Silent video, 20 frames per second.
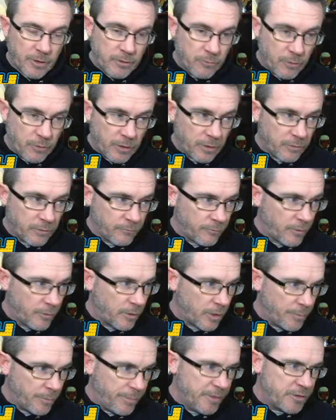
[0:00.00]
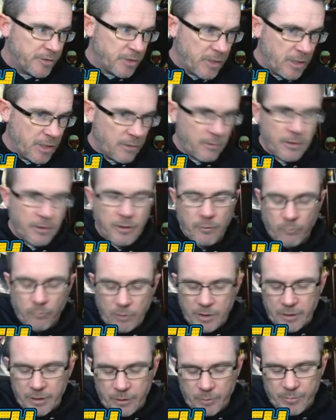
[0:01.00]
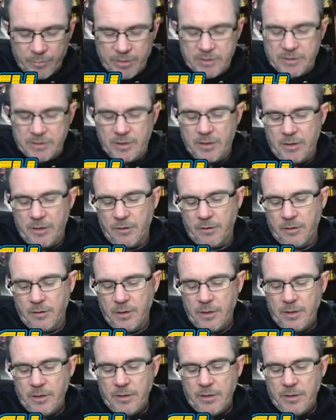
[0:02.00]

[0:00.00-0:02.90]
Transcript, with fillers: you can convert a bunch of gear into one other piece of gear